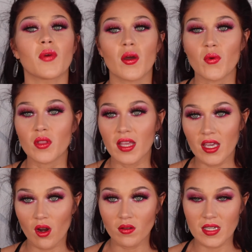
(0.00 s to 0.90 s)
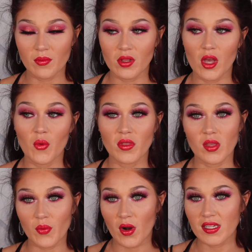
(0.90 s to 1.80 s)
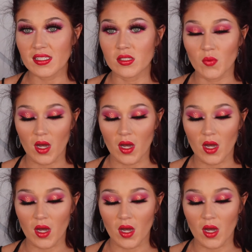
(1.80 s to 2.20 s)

but I will link it all down below with the price as